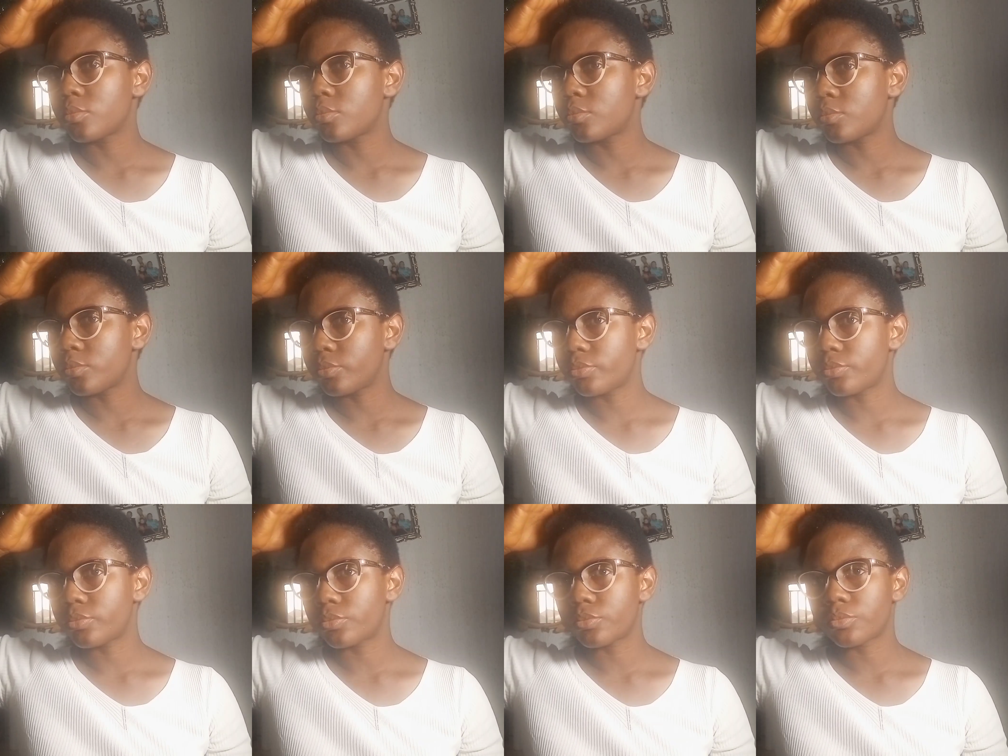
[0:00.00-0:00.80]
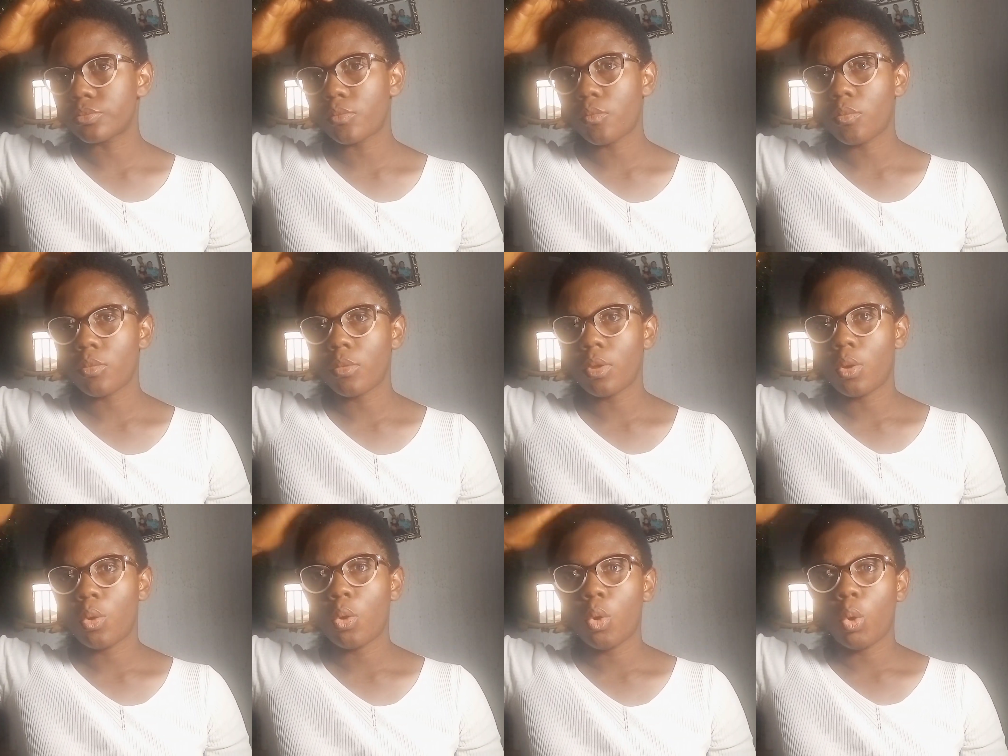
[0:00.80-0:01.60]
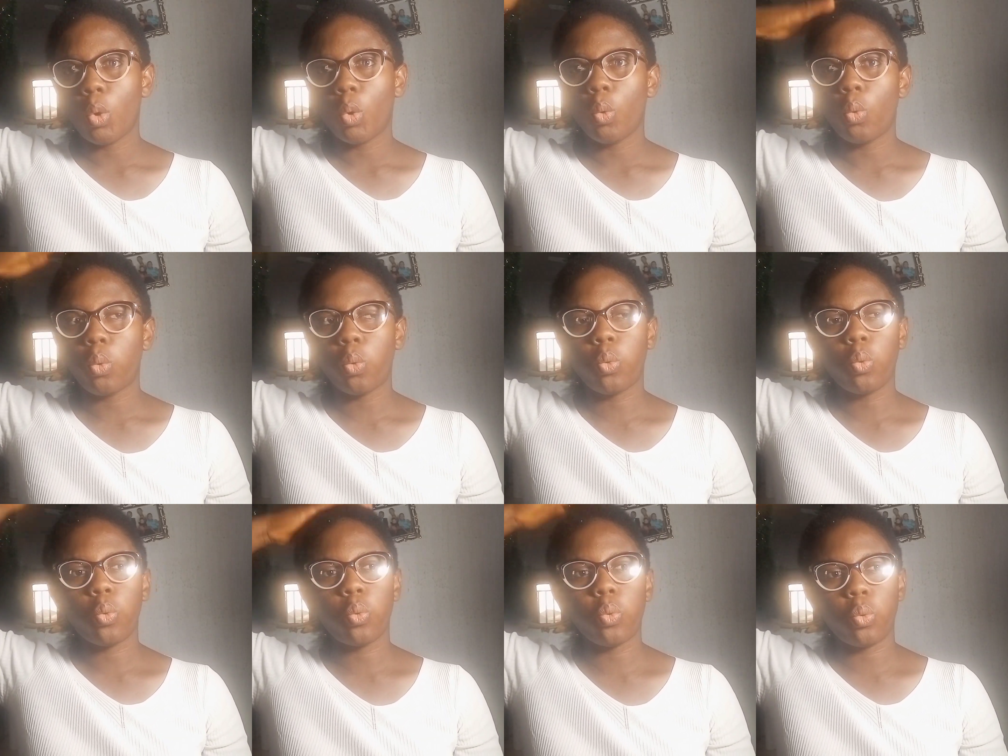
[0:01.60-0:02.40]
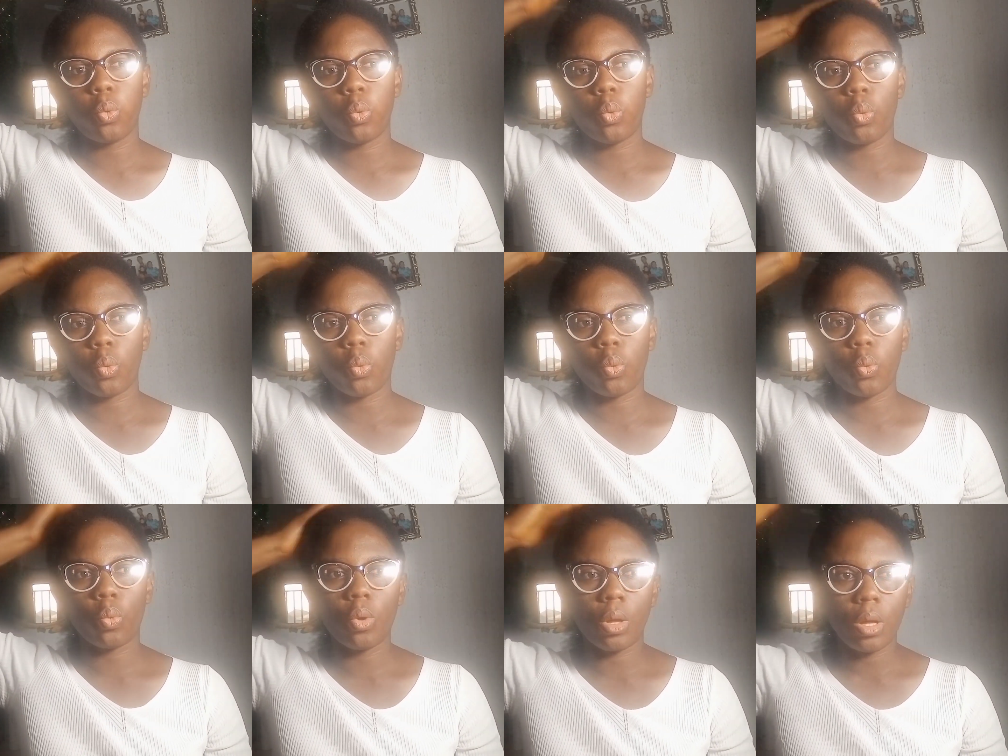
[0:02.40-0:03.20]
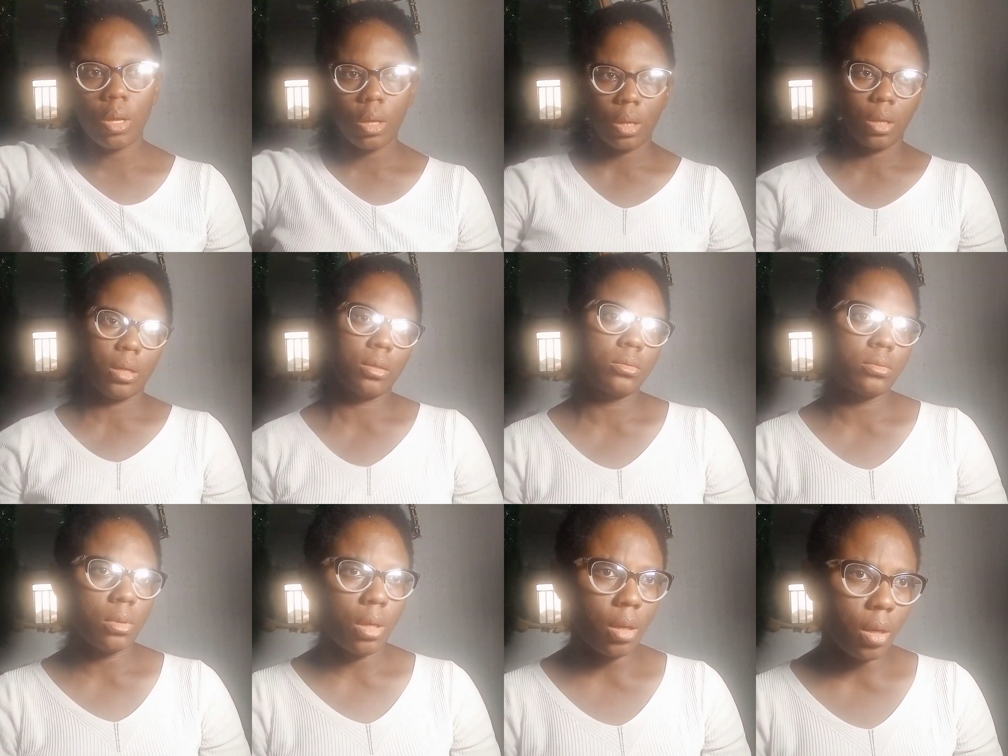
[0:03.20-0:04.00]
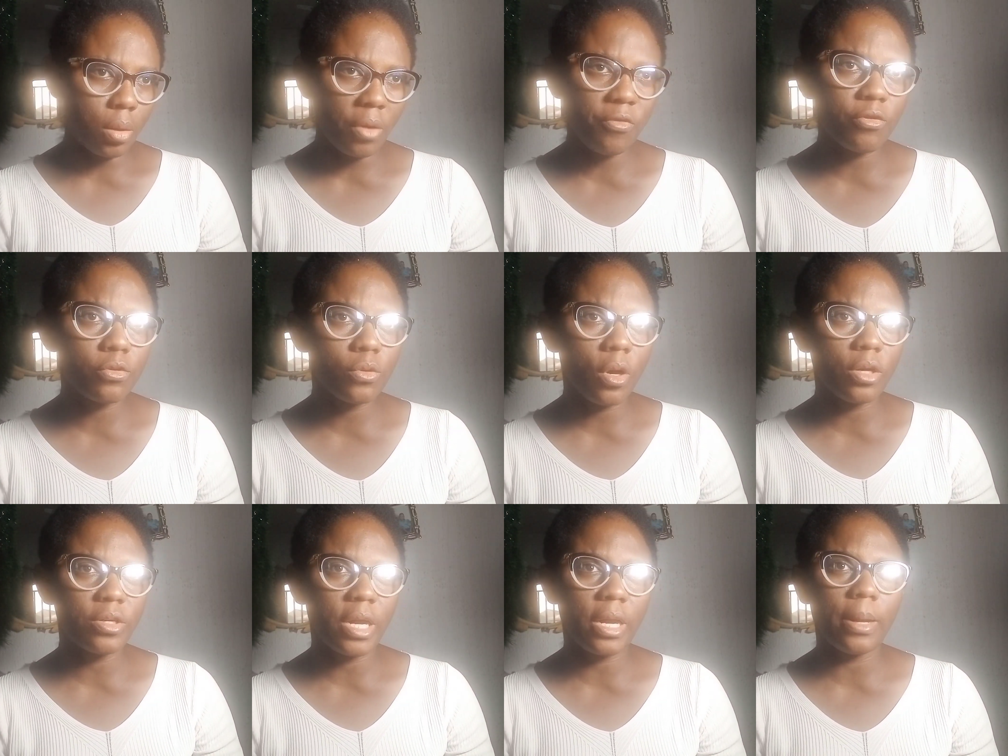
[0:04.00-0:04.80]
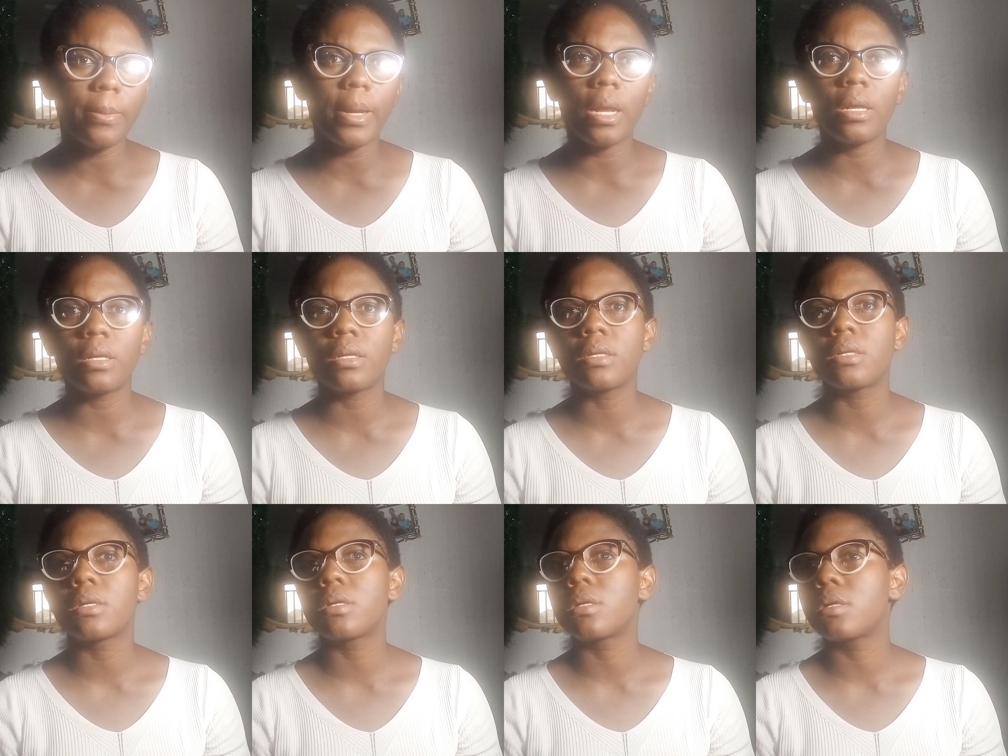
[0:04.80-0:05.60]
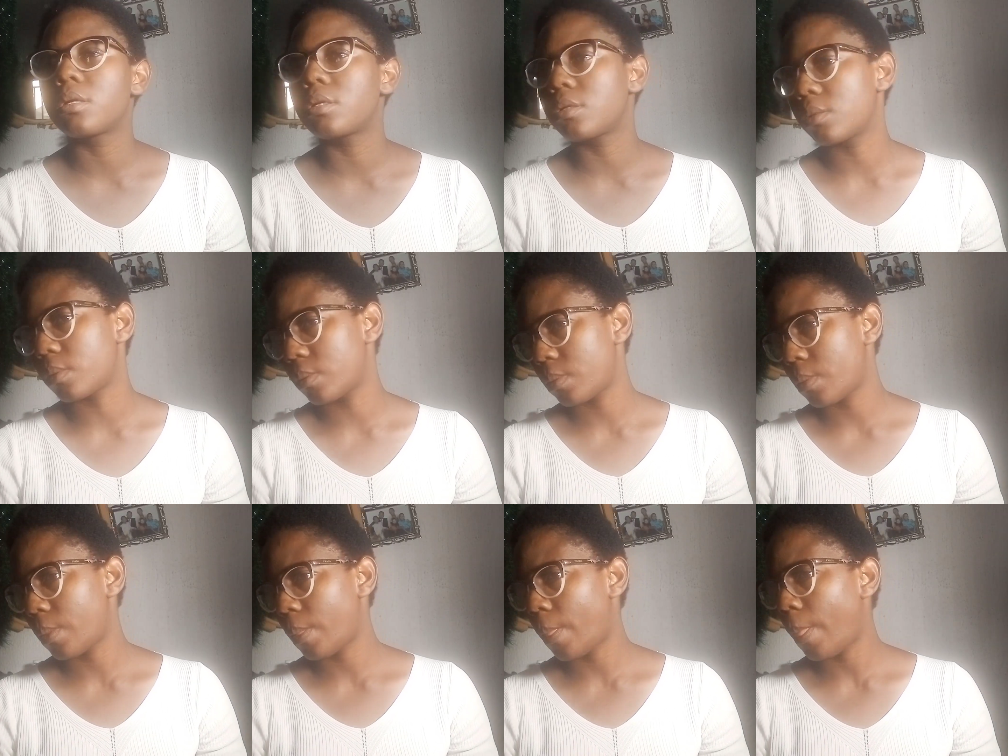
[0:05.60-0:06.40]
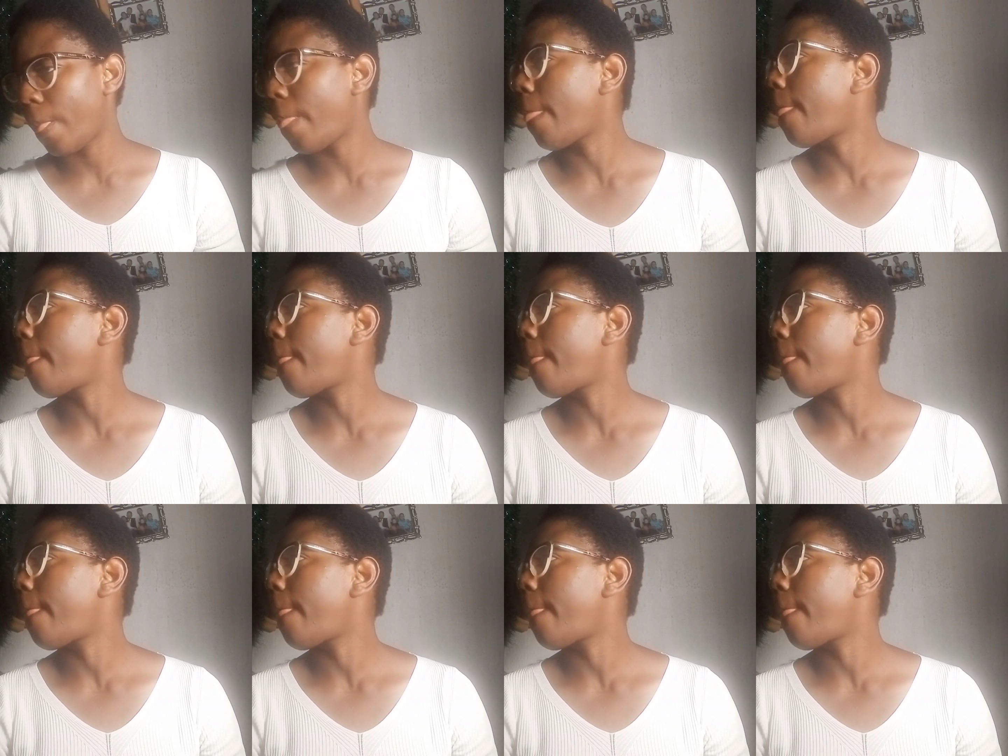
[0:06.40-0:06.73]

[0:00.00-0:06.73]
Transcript: and then I am still learning. So this is a new era for this channel.